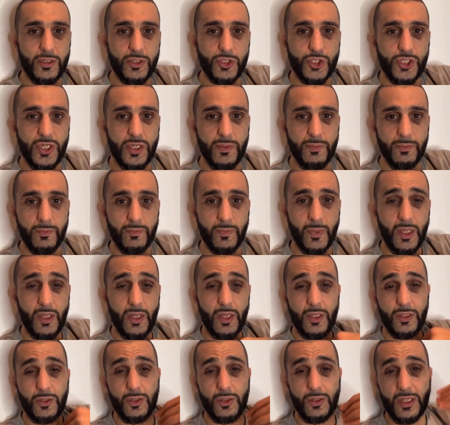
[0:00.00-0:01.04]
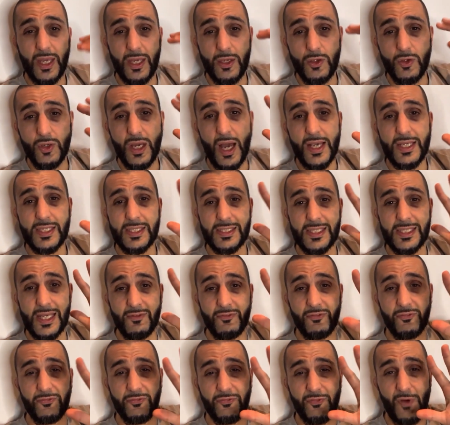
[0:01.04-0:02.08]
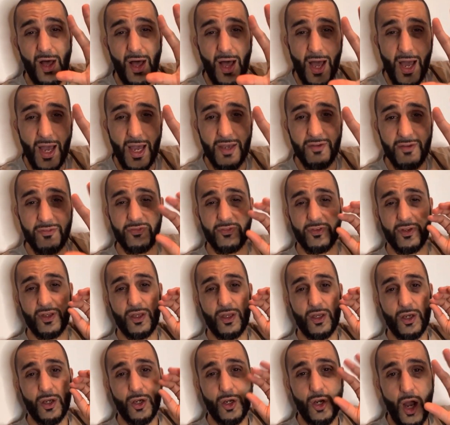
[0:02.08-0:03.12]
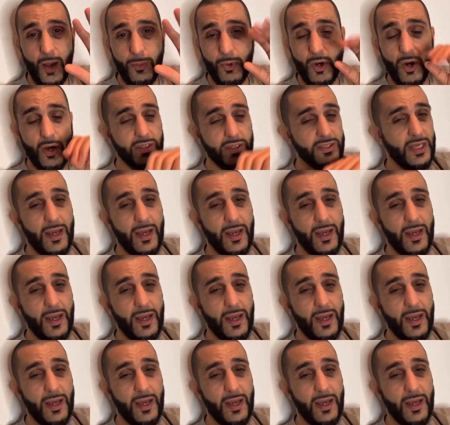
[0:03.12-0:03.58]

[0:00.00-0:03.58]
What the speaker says: Gym, today you guys sent 5 cop cars.